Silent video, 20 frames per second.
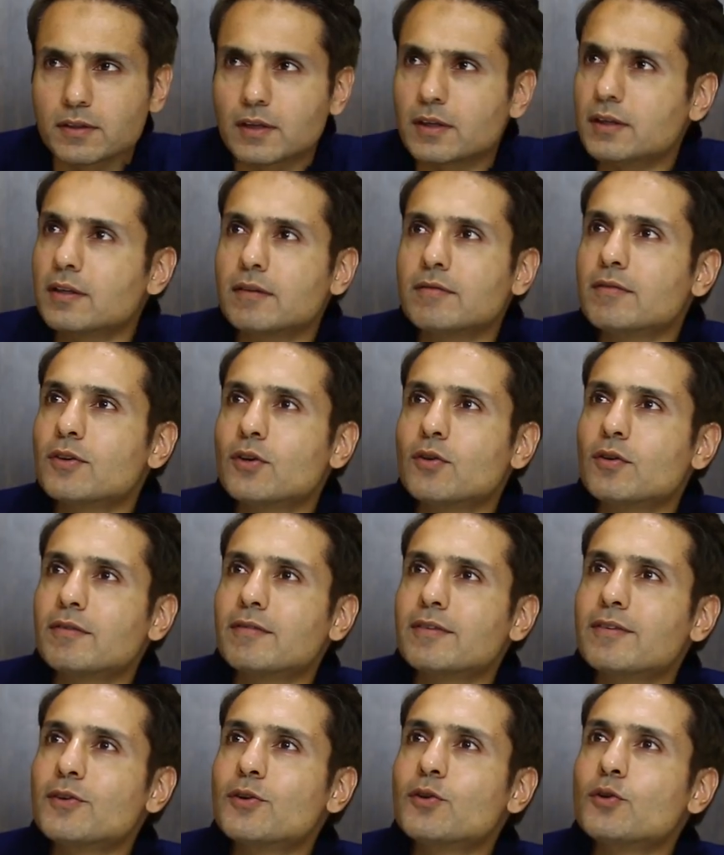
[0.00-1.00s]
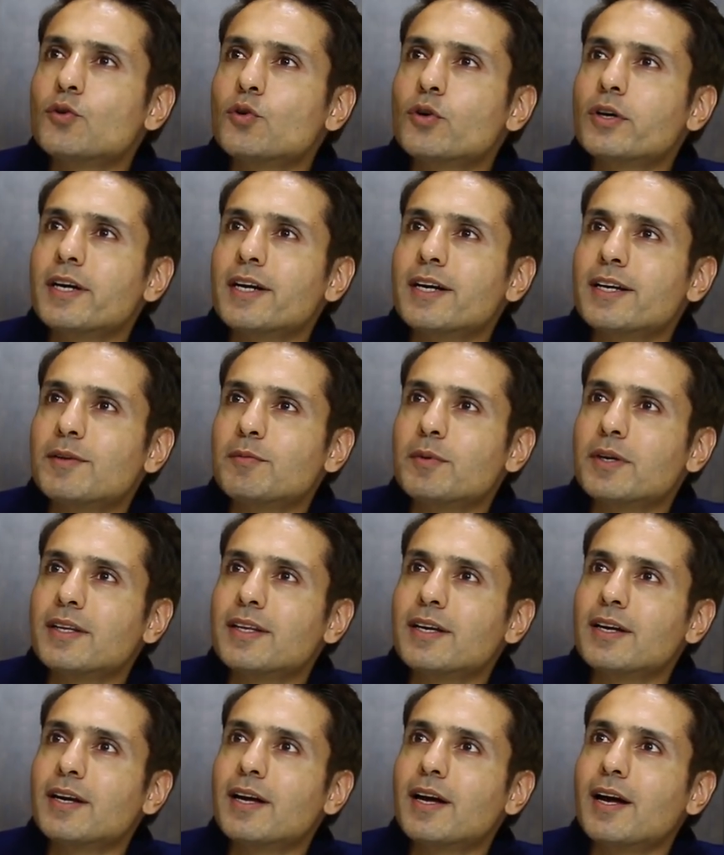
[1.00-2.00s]
And then we all we were looking at him like
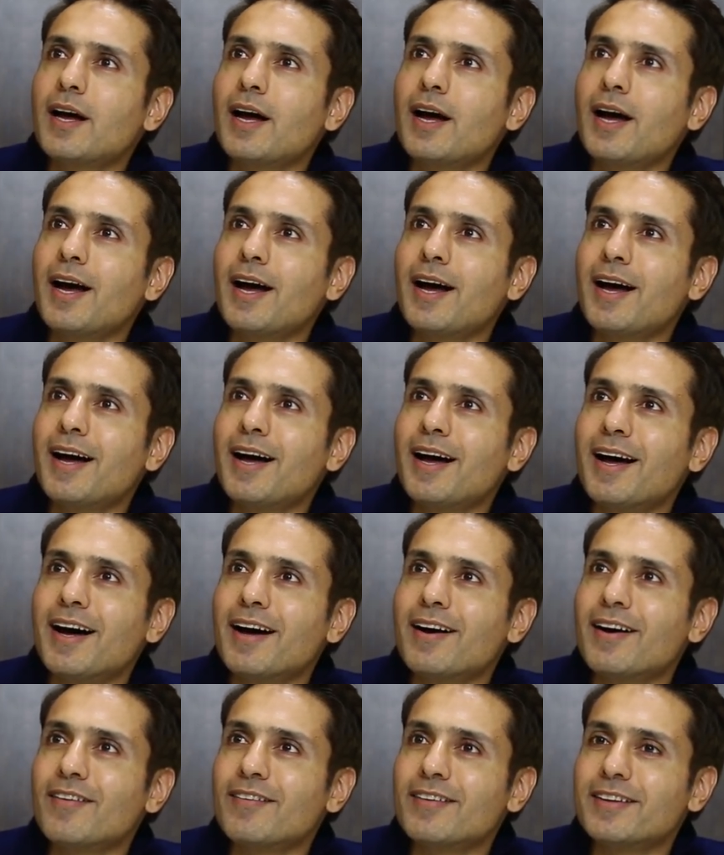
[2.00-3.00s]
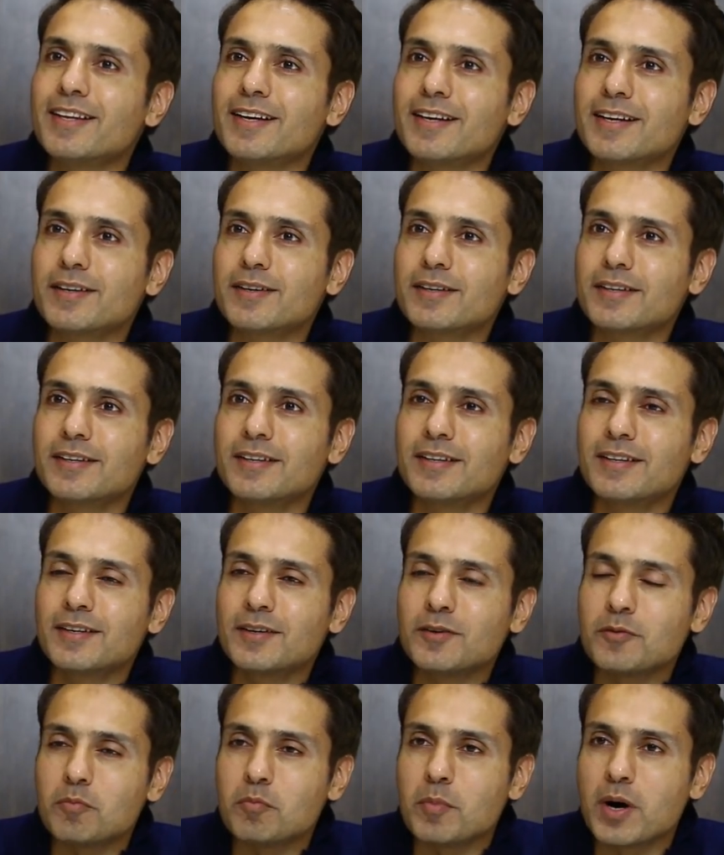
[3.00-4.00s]
that, ah, with our
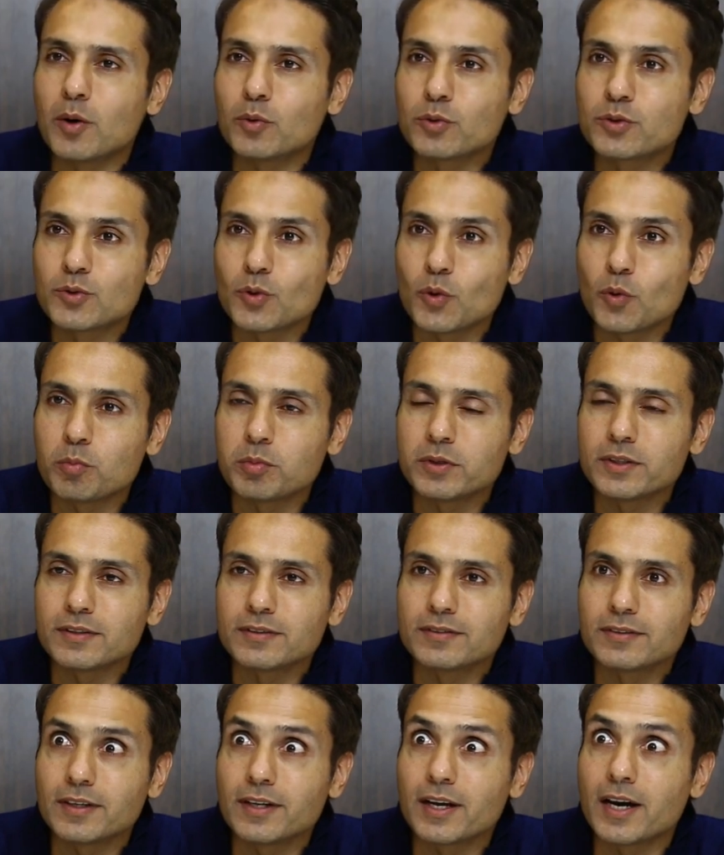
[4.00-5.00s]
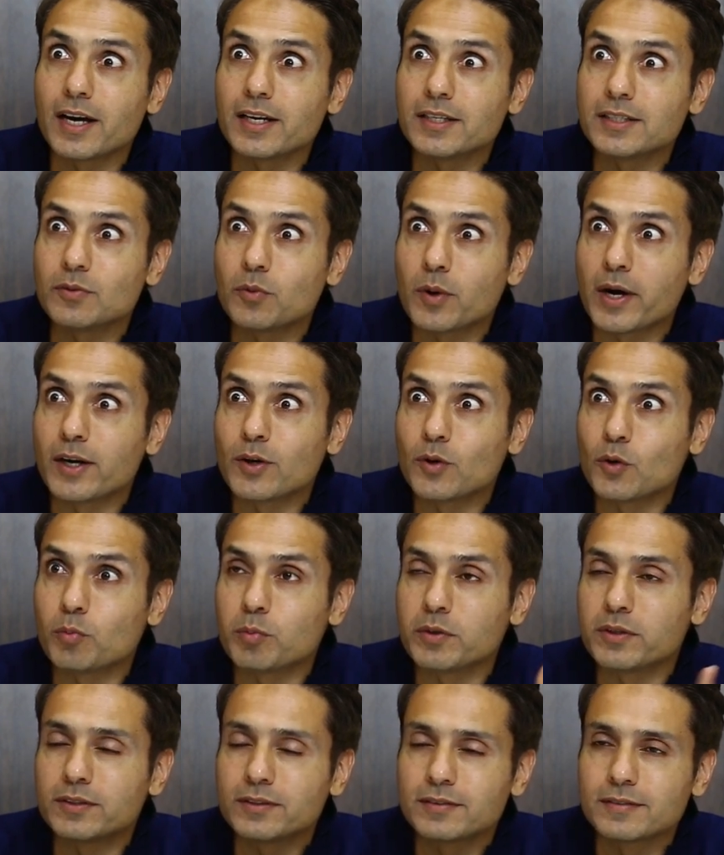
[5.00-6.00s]
mouths open and eyes wide
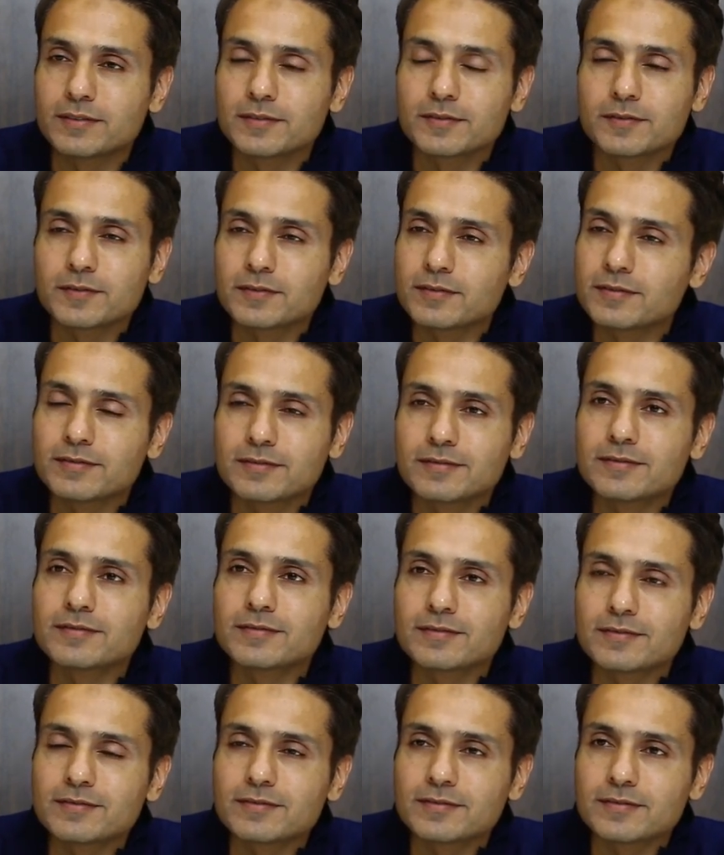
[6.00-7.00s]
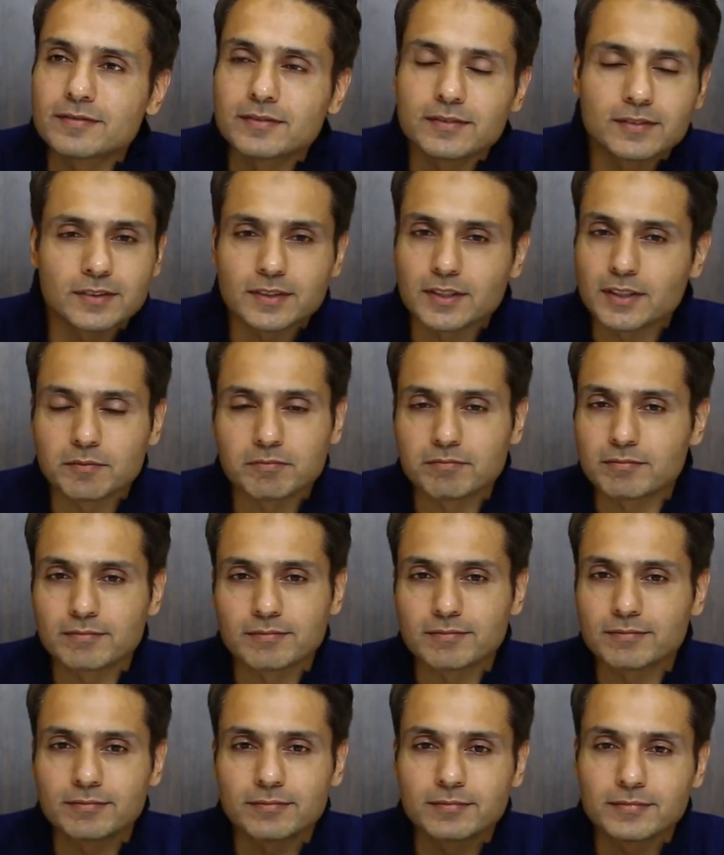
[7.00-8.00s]
open.
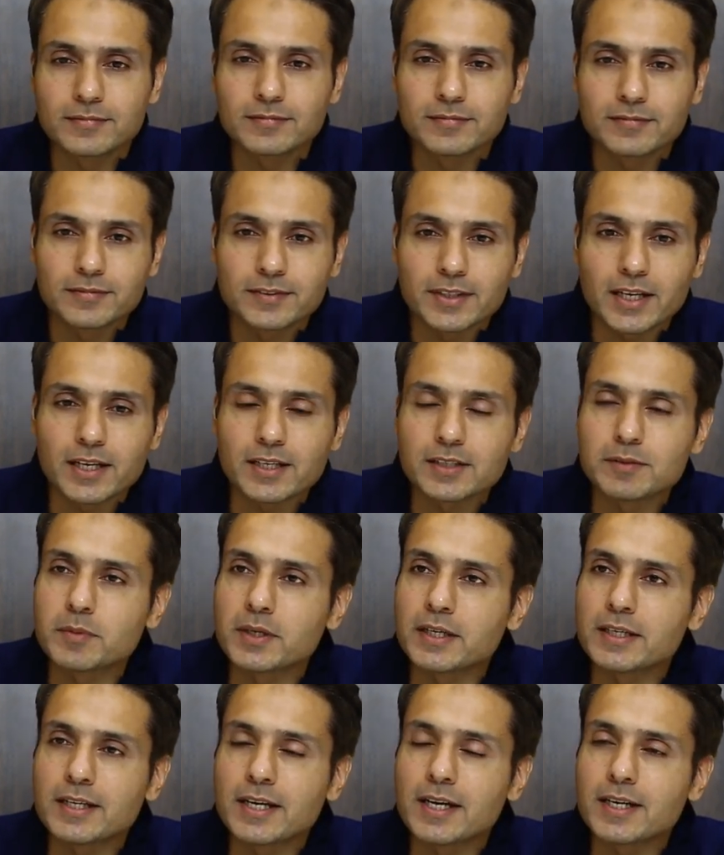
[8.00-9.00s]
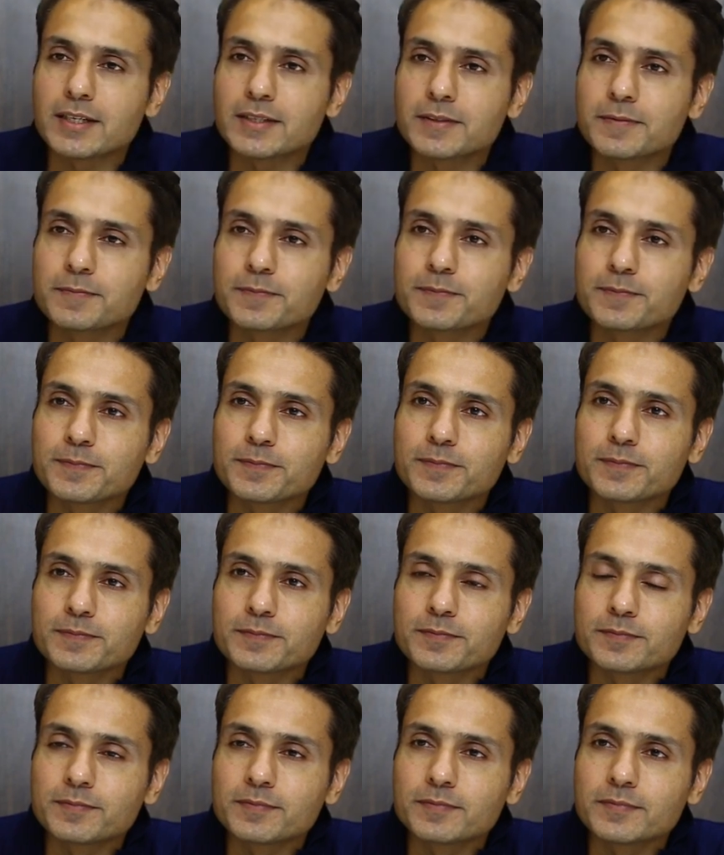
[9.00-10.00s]
Some charisma he had.
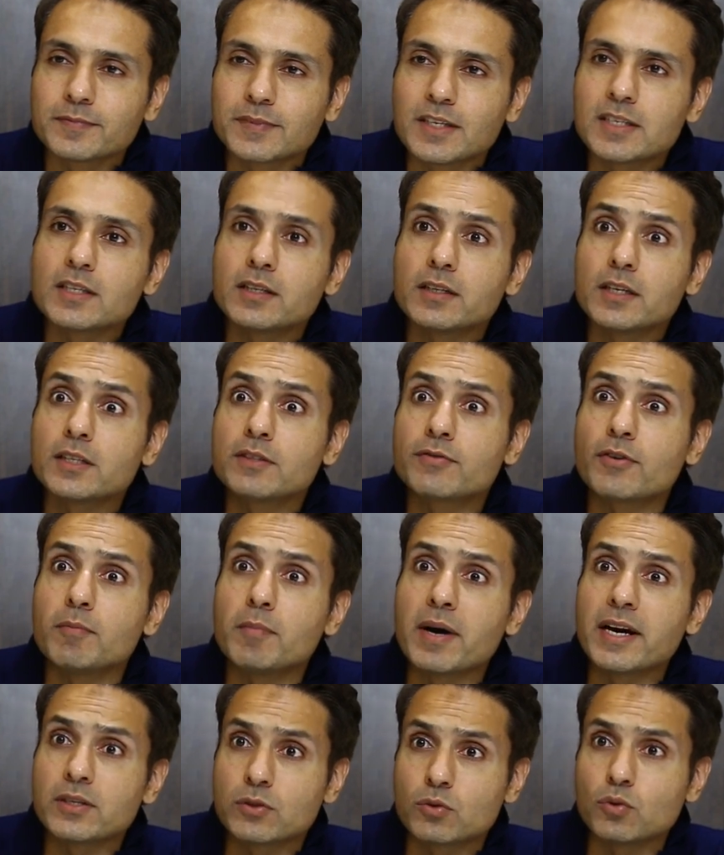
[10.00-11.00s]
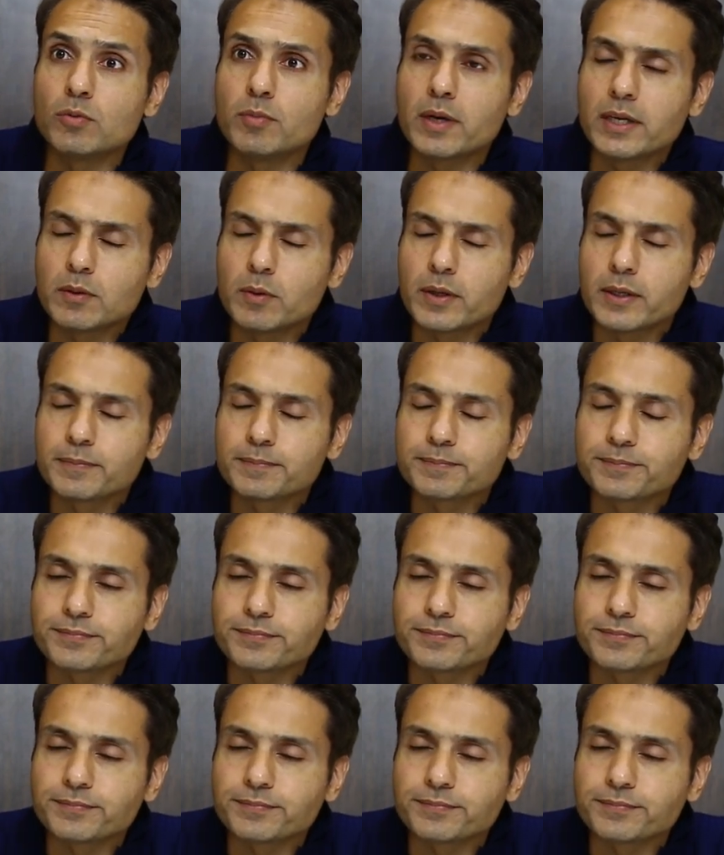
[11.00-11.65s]
He, he's from my school, by the way.